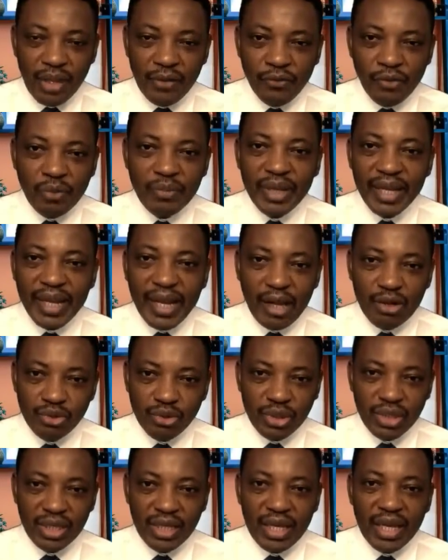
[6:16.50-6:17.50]
from the
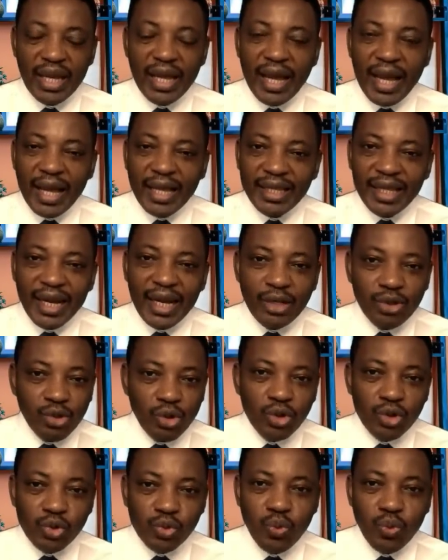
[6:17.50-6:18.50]
country. And there are
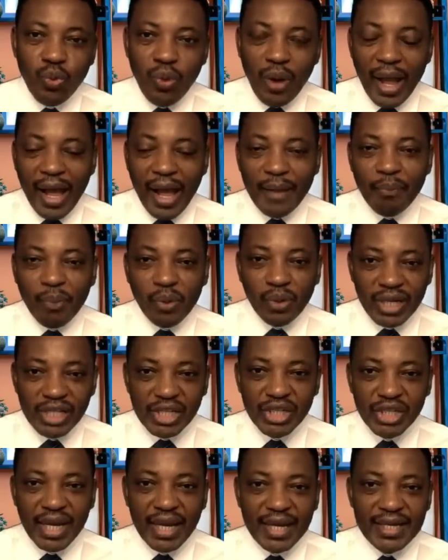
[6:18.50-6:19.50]
those who are
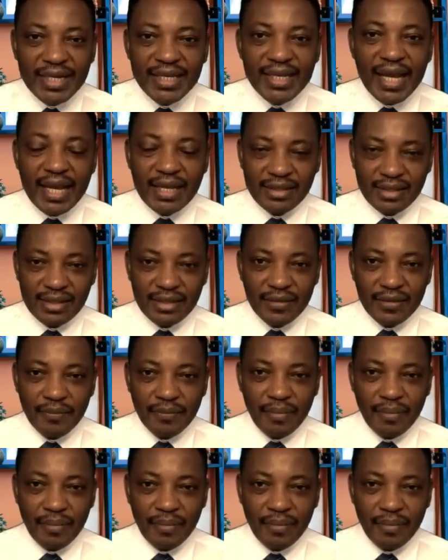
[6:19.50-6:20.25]
potential leaders,